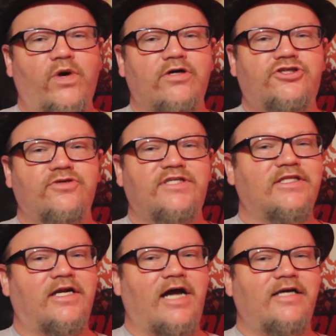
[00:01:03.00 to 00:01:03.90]
we are
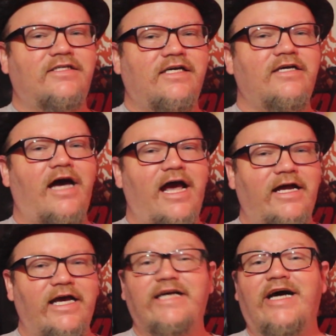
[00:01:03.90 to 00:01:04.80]
choosing the
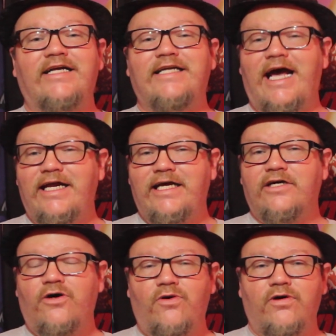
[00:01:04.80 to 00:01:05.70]
1980
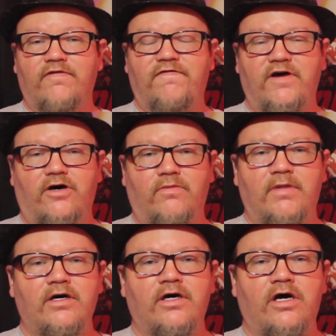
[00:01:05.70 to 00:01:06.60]
Canadian horror
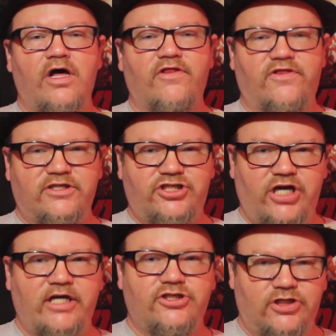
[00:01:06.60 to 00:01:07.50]
film, The
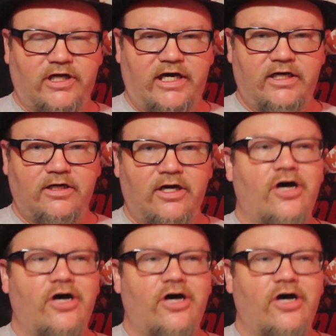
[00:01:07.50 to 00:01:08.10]
Changeling.